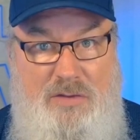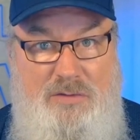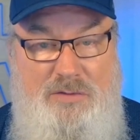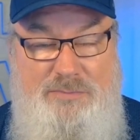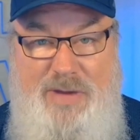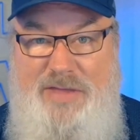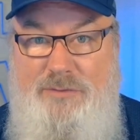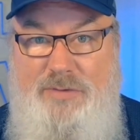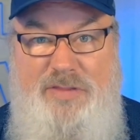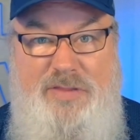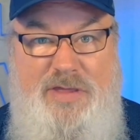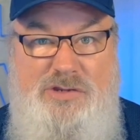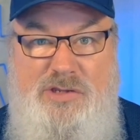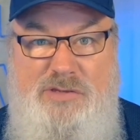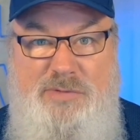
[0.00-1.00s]
And by the way,
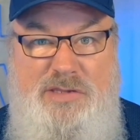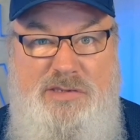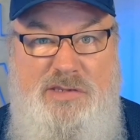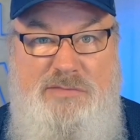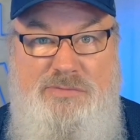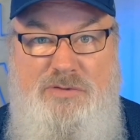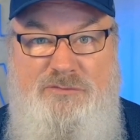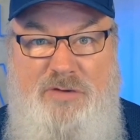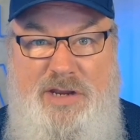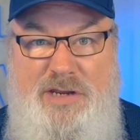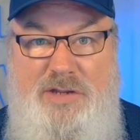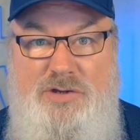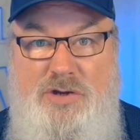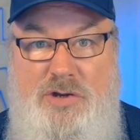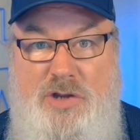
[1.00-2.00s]
that just means it's been trained
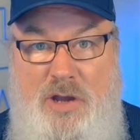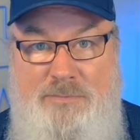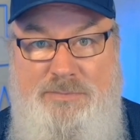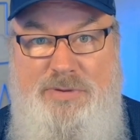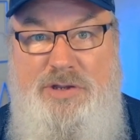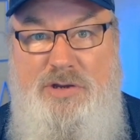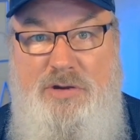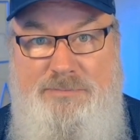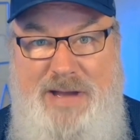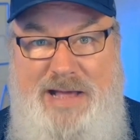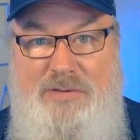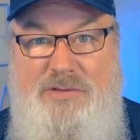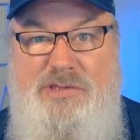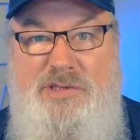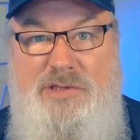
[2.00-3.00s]
on your company, your
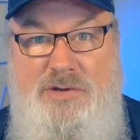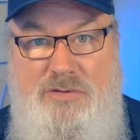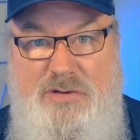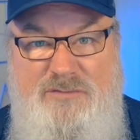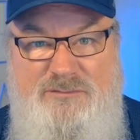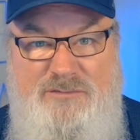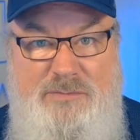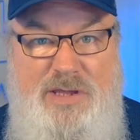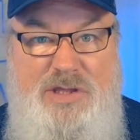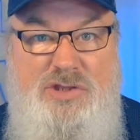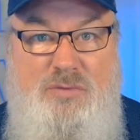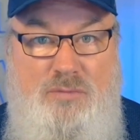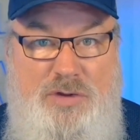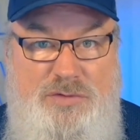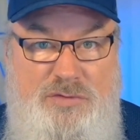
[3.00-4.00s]
policy, your
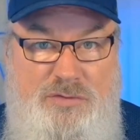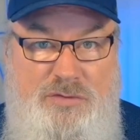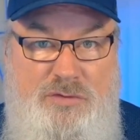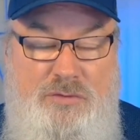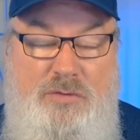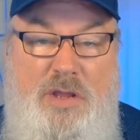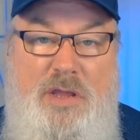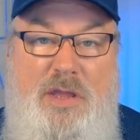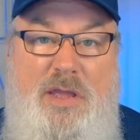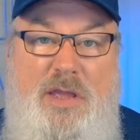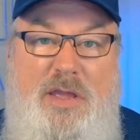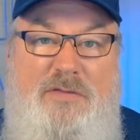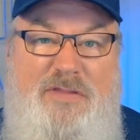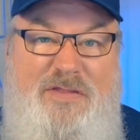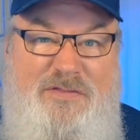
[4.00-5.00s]
information, what to do,
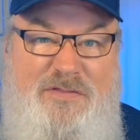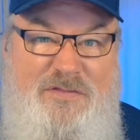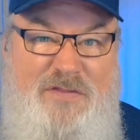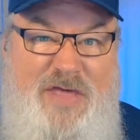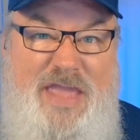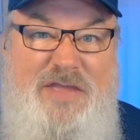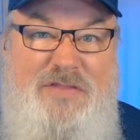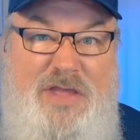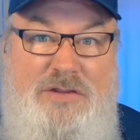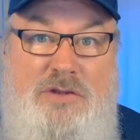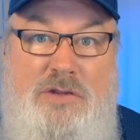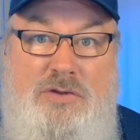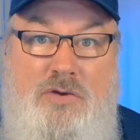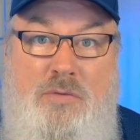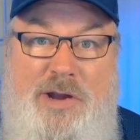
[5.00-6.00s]
that they then
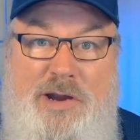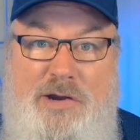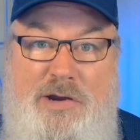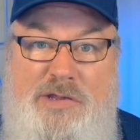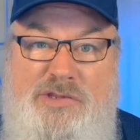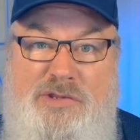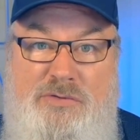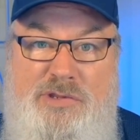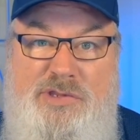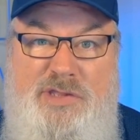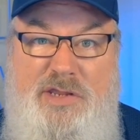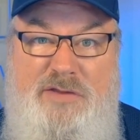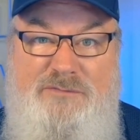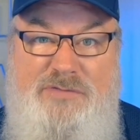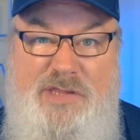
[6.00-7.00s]
can query. So
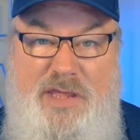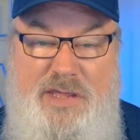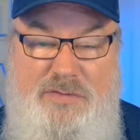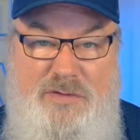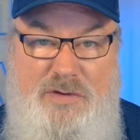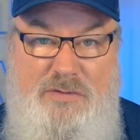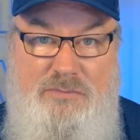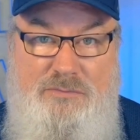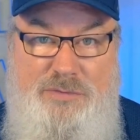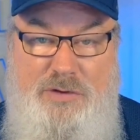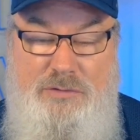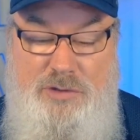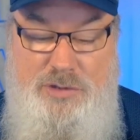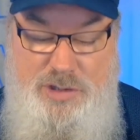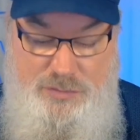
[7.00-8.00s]
instead of saying they're
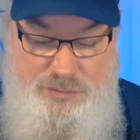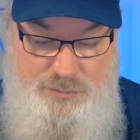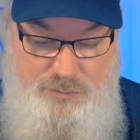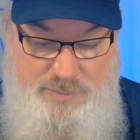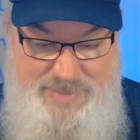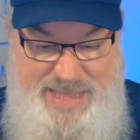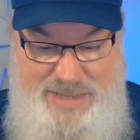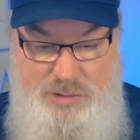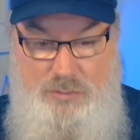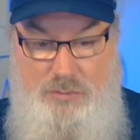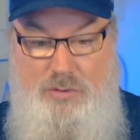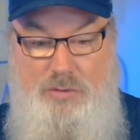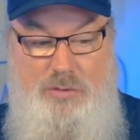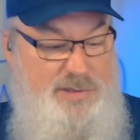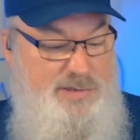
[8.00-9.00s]
looking through a
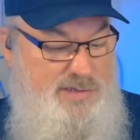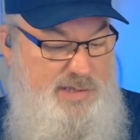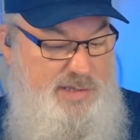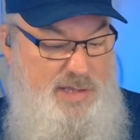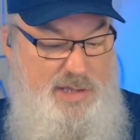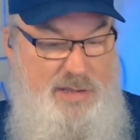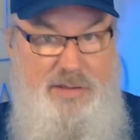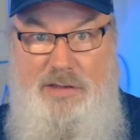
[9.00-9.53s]
manual going, let's see,